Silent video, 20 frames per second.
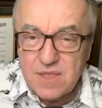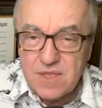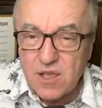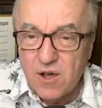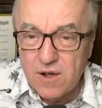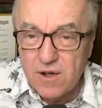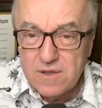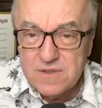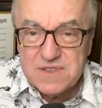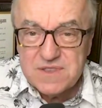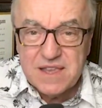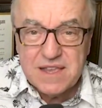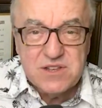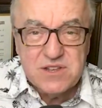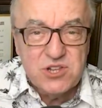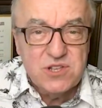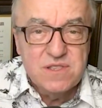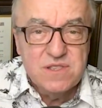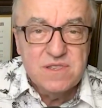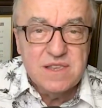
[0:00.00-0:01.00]
All
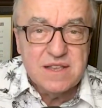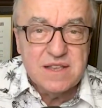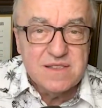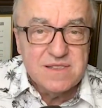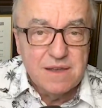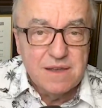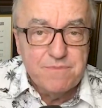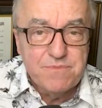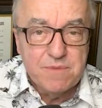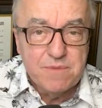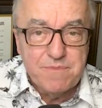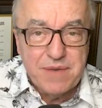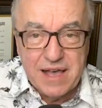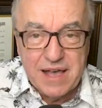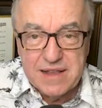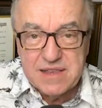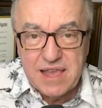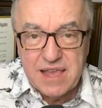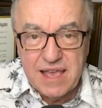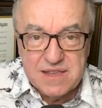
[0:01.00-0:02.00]
sections except the
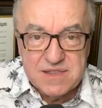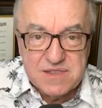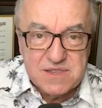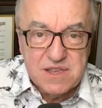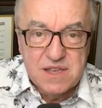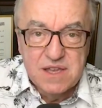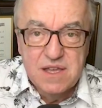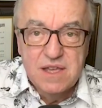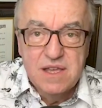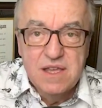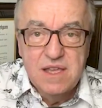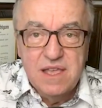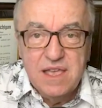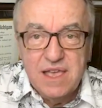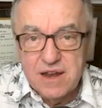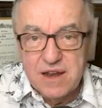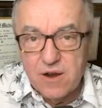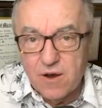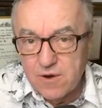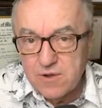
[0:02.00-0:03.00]
podcast
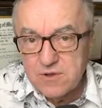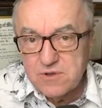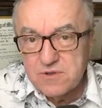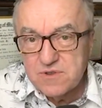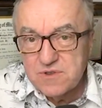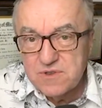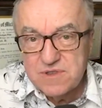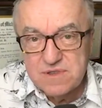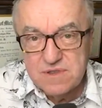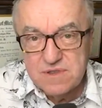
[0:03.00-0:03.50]
and article